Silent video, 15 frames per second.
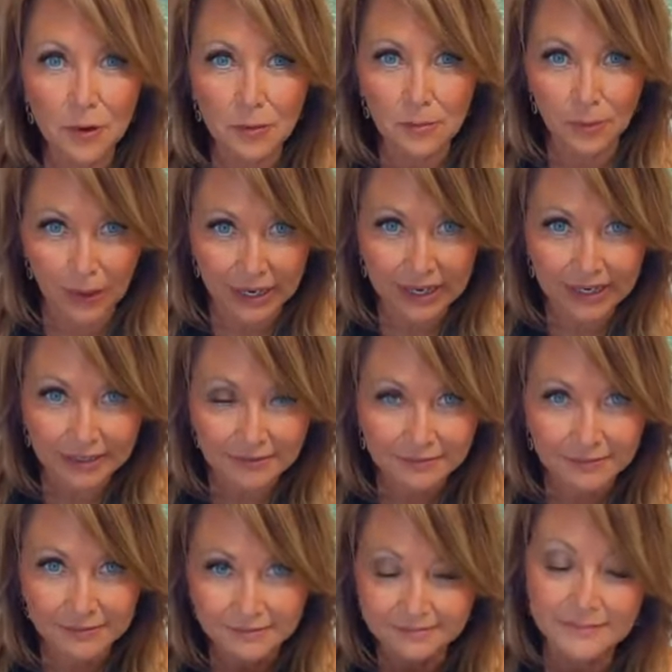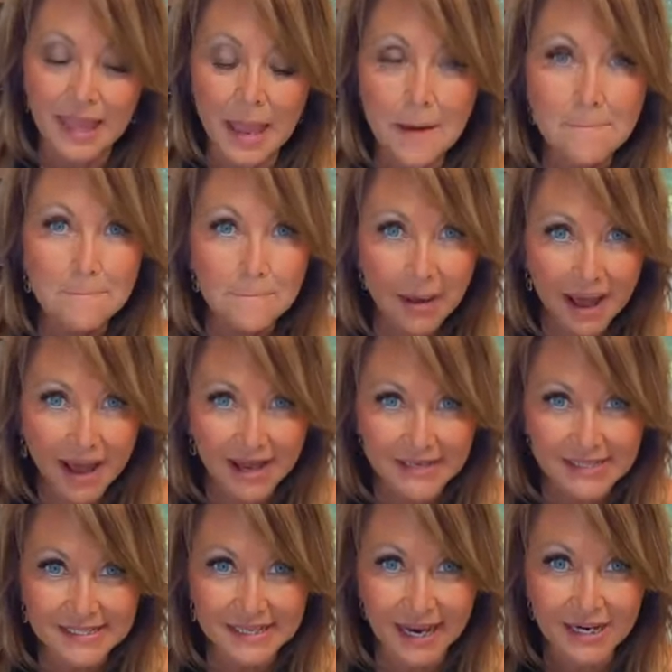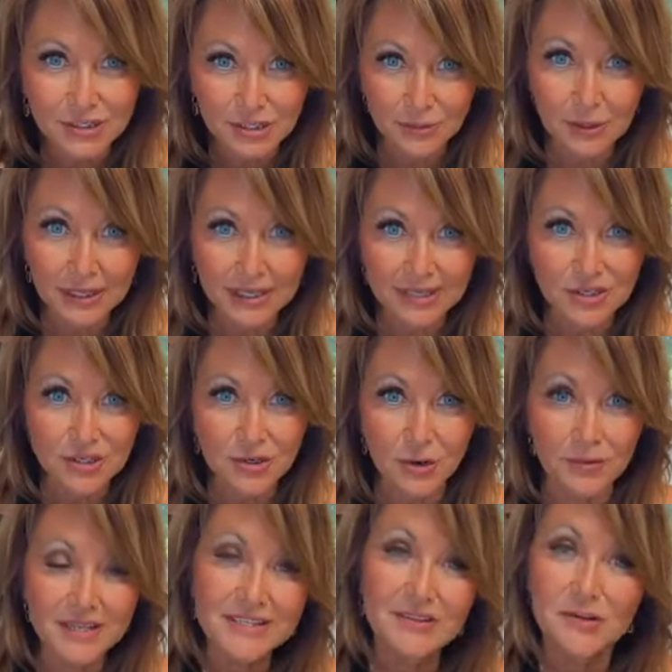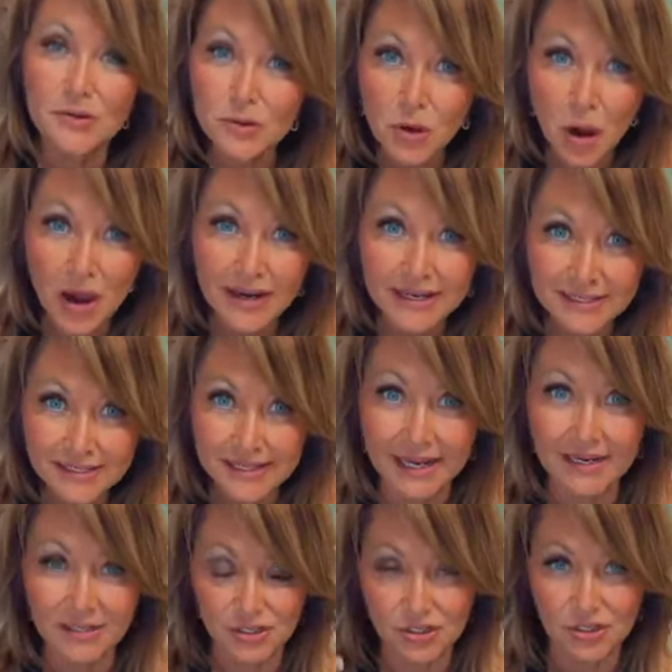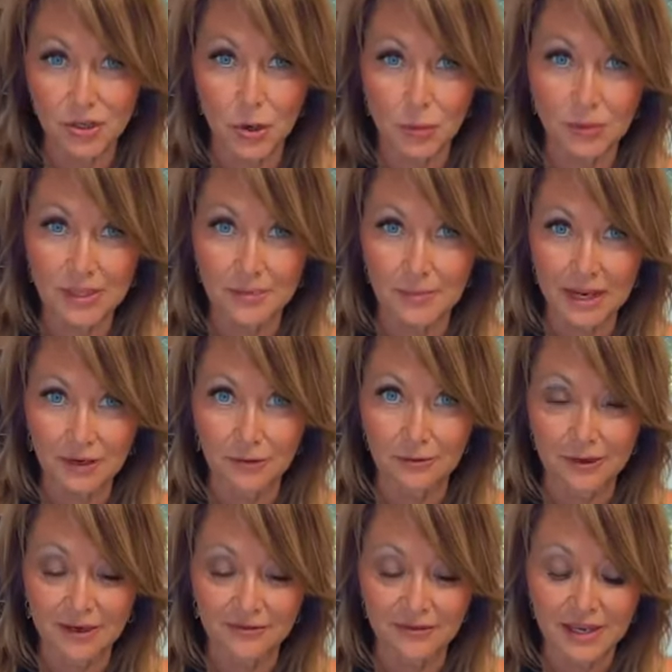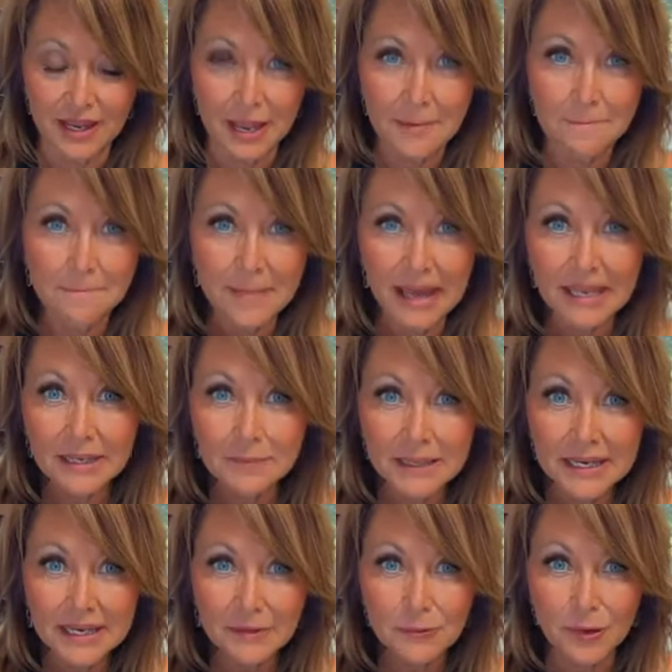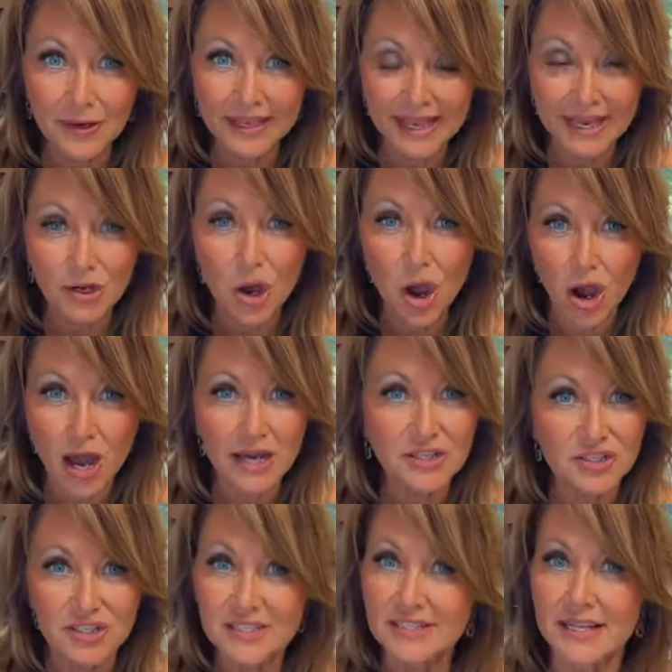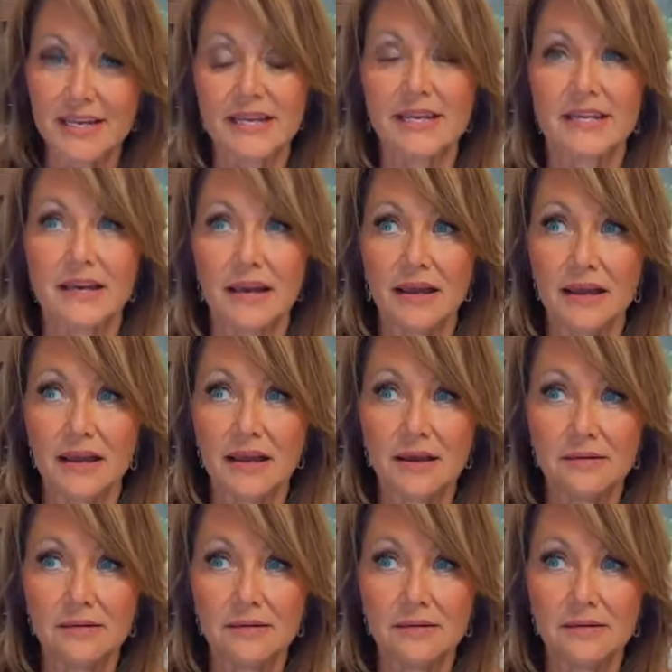it won't break. But I do want to let you know, these are not intended to go in the microwave. Melamine will get hot just like